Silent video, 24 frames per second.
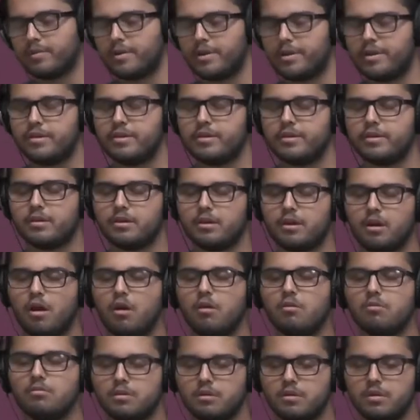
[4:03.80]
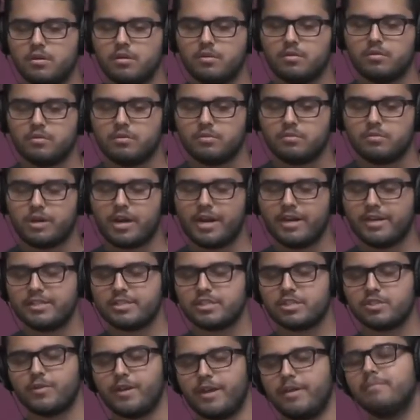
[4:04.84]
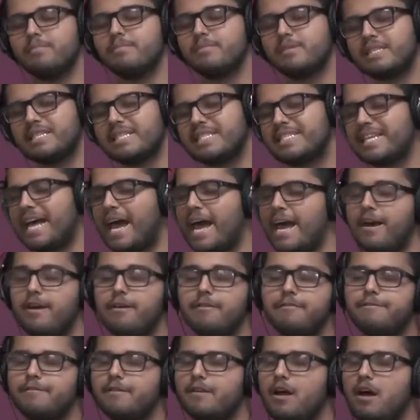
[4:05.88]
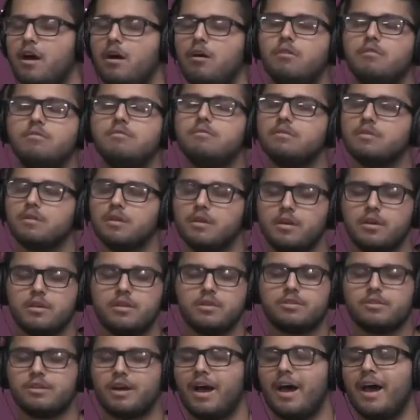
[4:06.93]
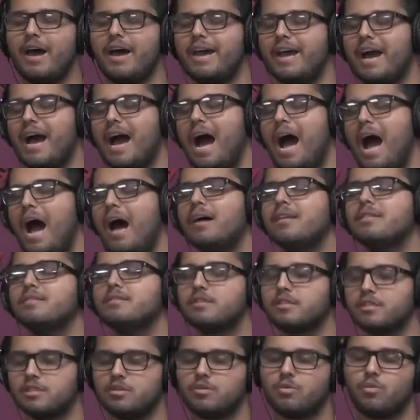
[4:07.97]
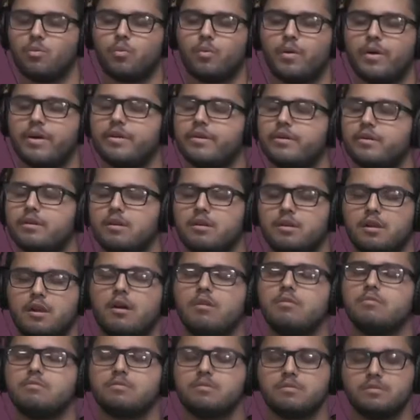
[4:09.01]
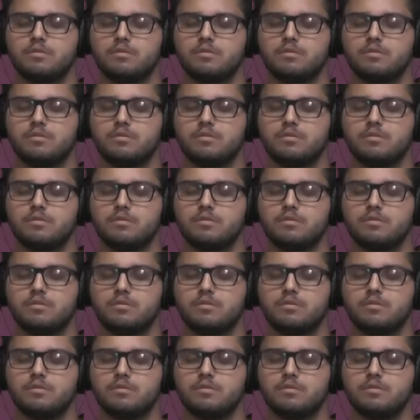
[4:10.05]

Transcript: raincoat, try to swim, stay afloat. Dry hands were close.